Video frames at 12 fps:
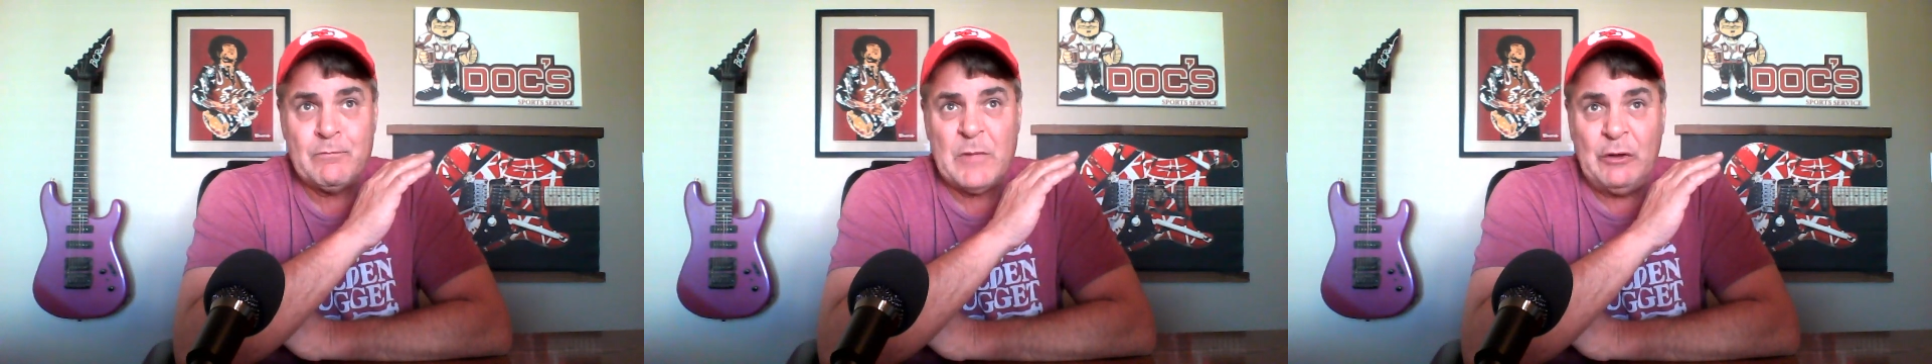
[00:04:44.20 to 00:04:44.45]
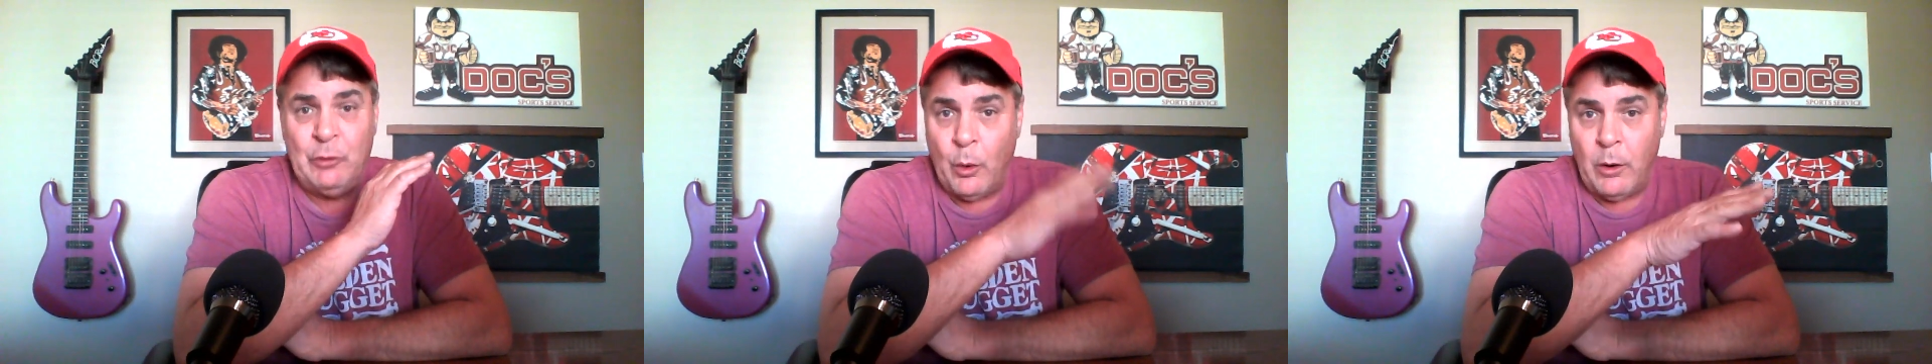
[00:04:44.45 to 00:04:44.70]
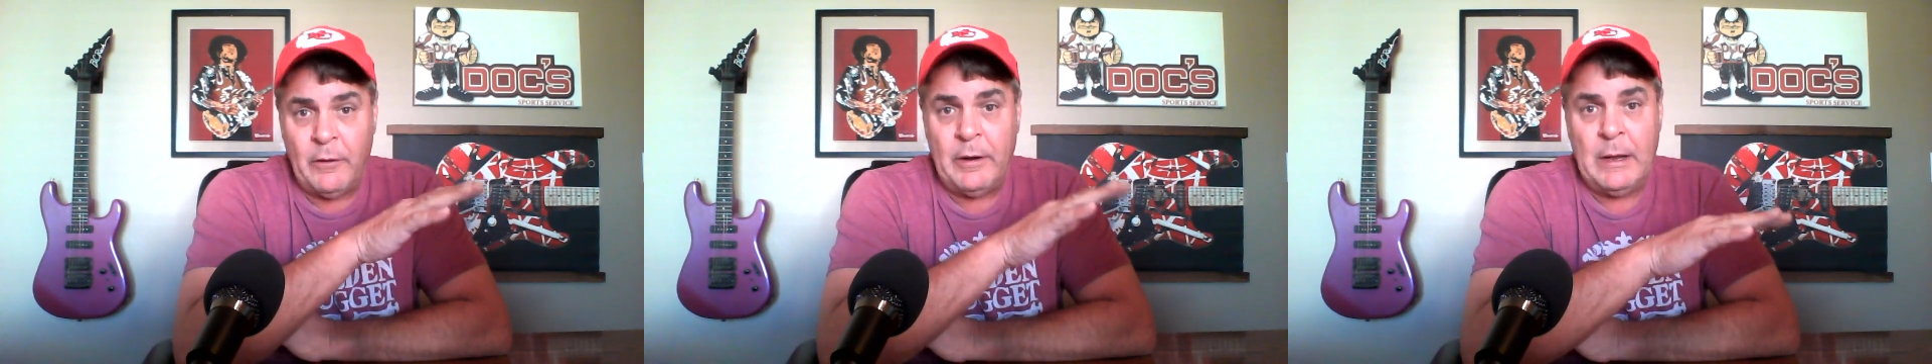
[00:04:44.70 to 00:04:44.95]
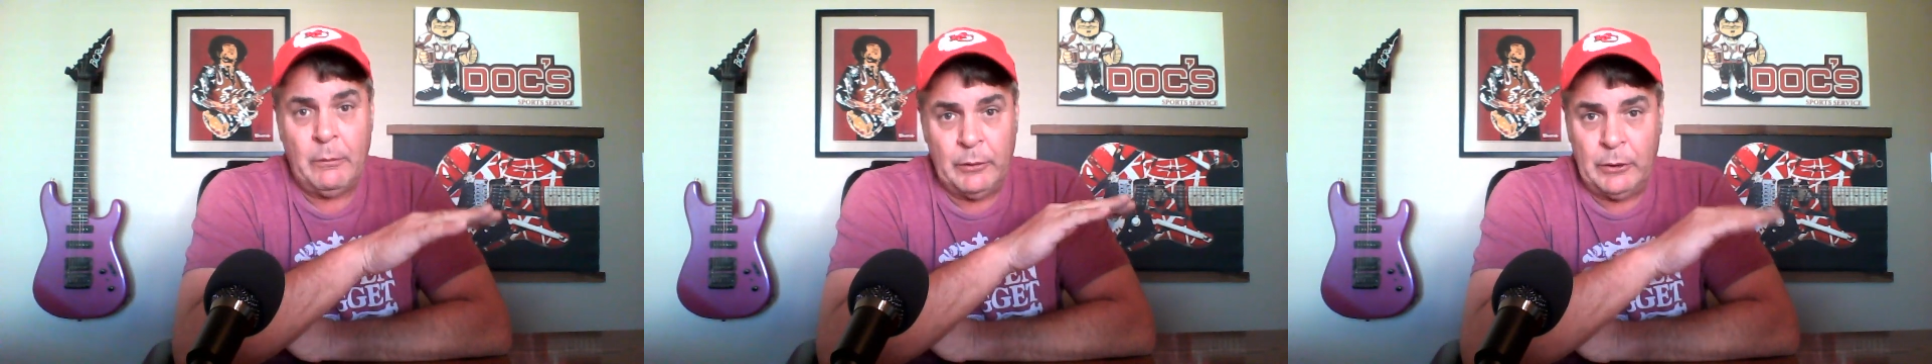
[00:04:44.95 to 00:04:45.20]
Northern
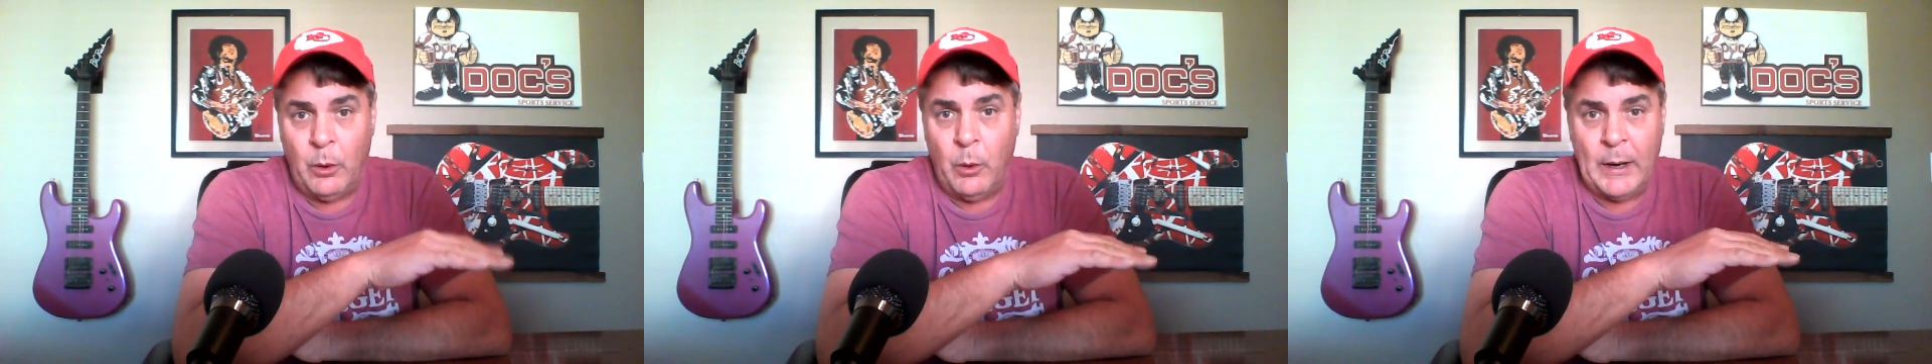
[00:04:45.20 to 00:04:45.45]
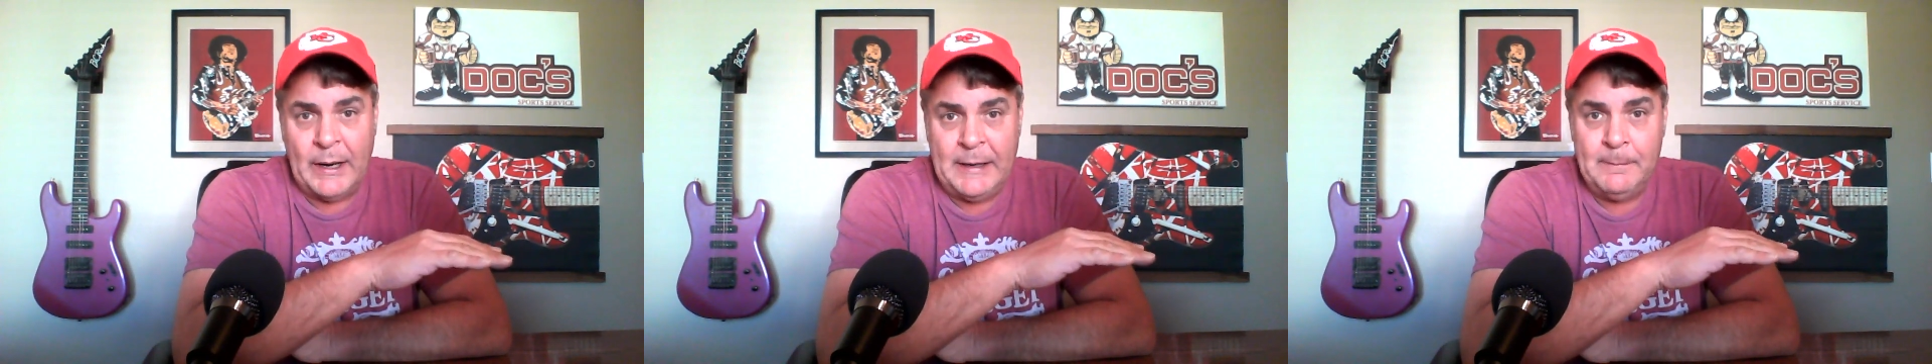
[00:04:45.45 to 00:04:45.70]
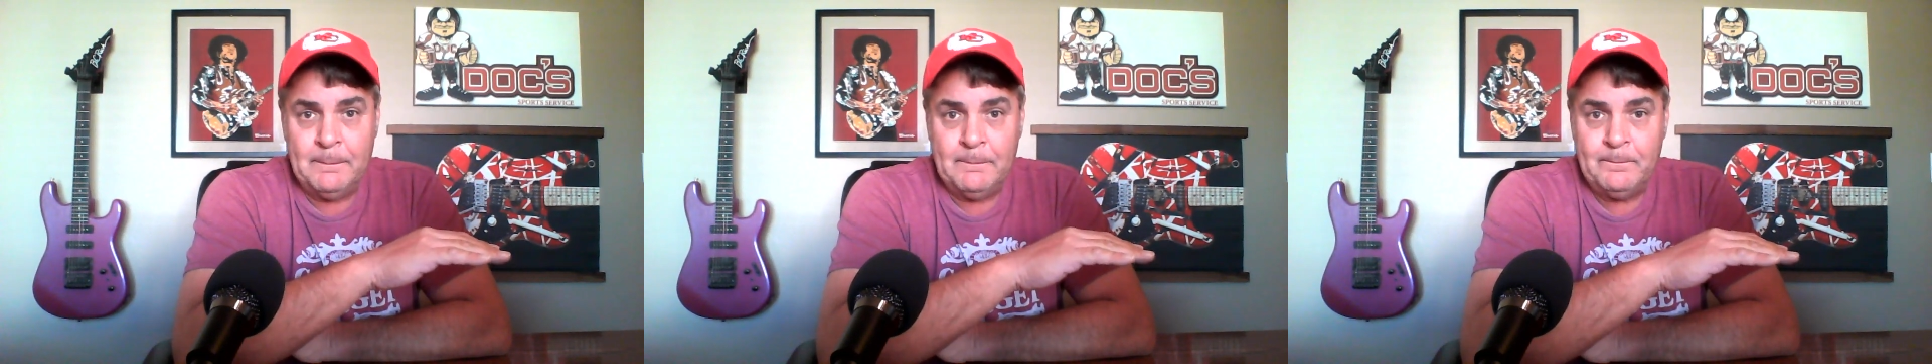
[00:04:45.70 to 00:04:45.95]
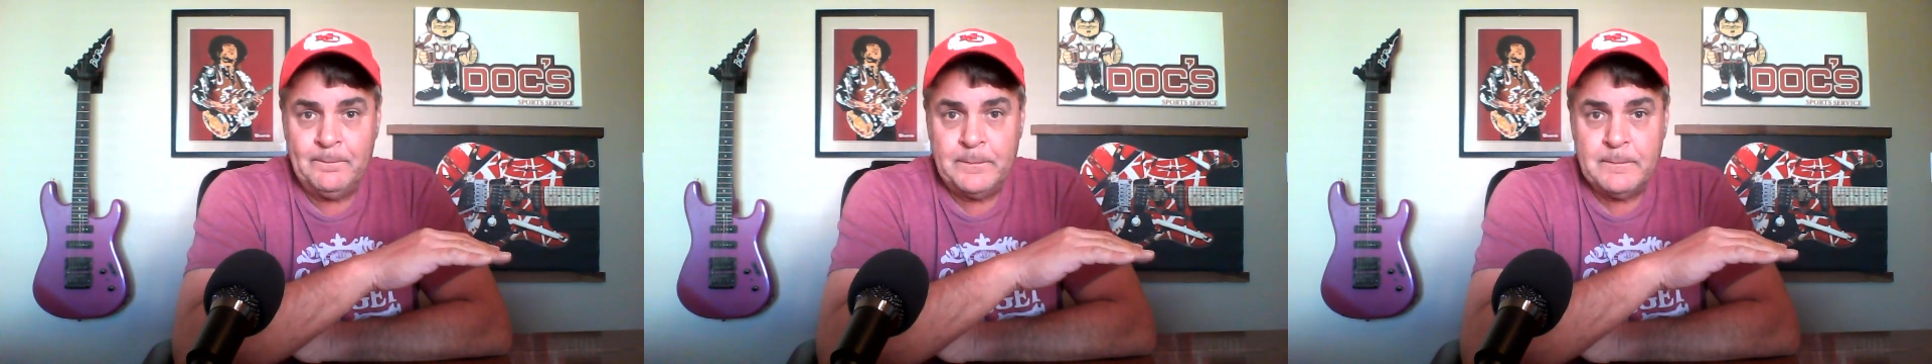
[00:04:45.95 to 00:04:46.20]
Illinois,
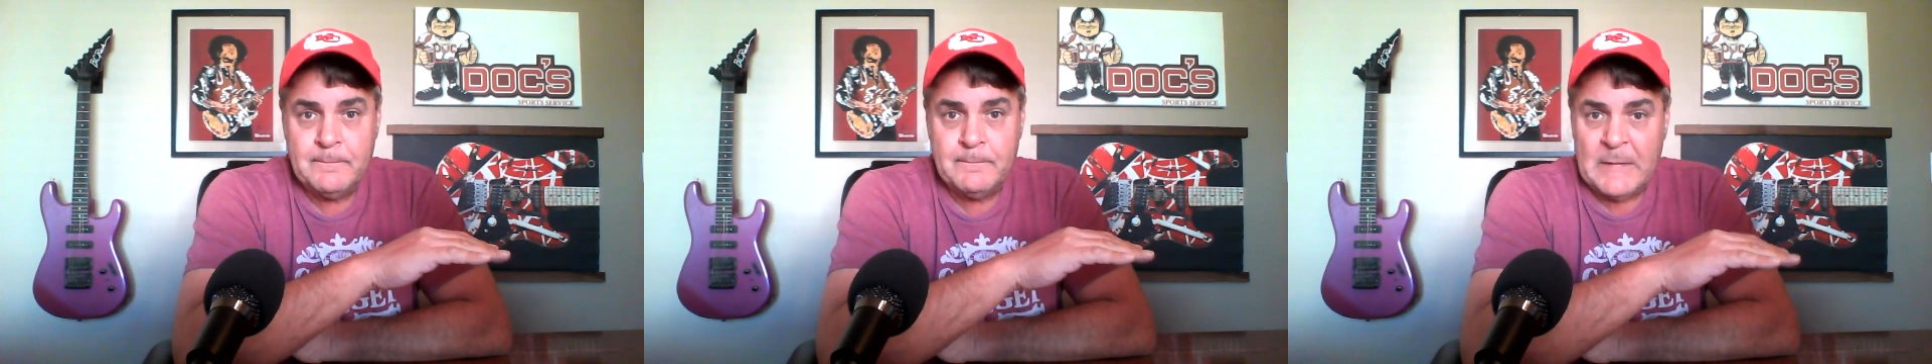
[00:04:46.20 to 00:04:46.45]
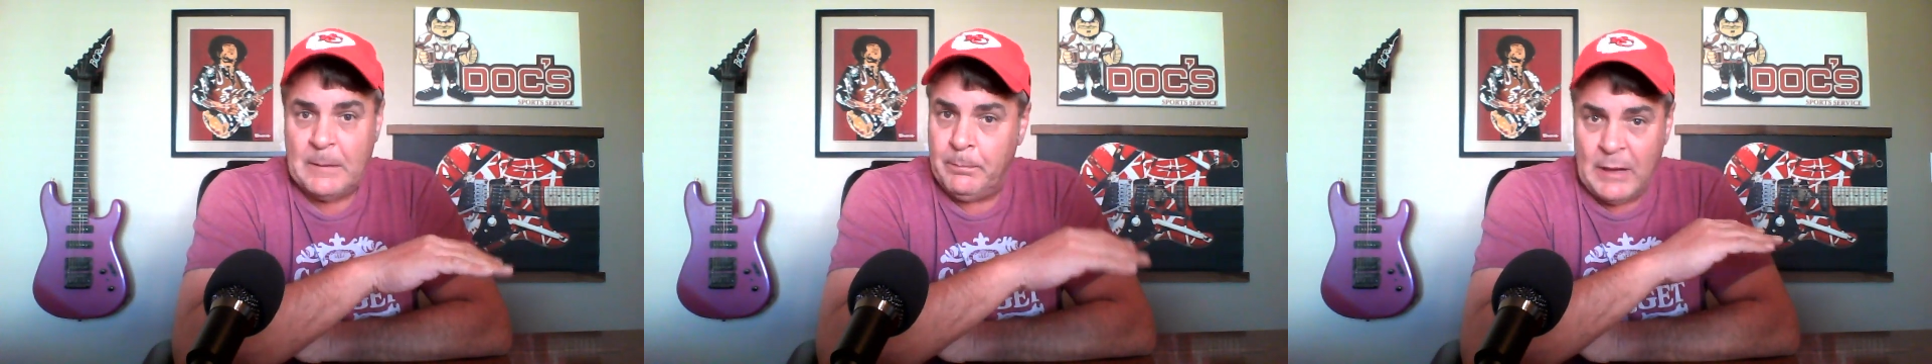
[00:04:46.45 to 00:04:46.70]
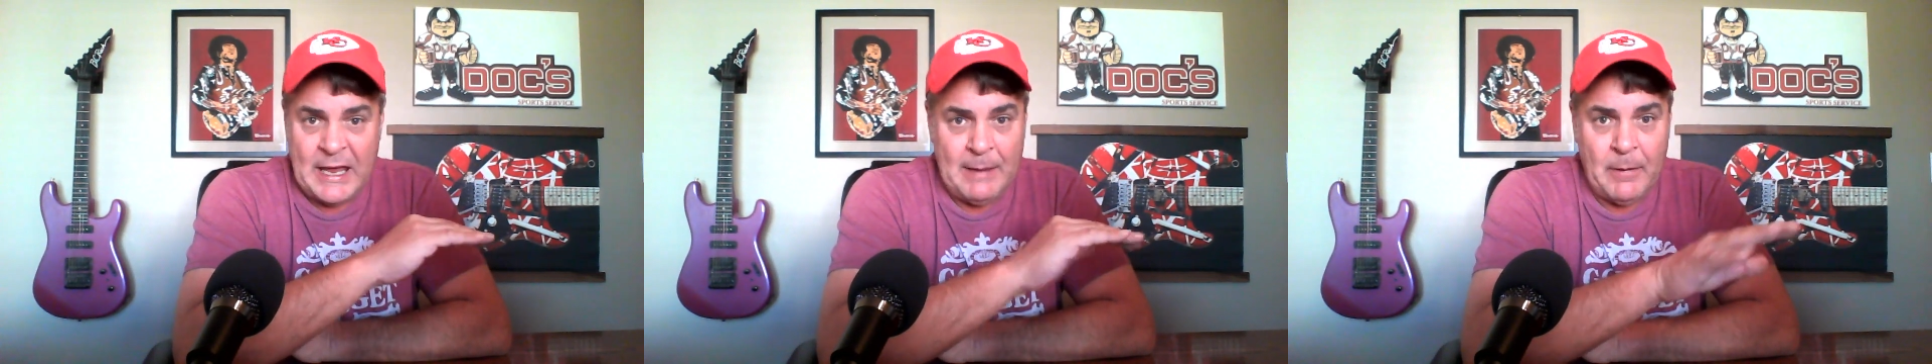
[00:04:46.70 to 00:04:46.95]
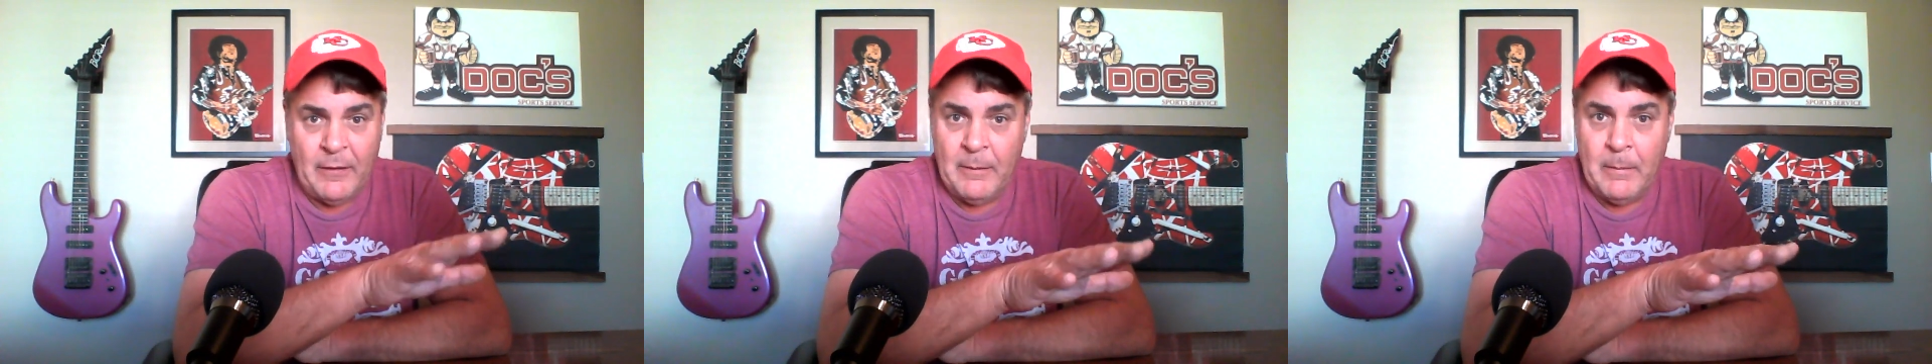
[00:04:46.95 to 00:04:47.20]
play them on the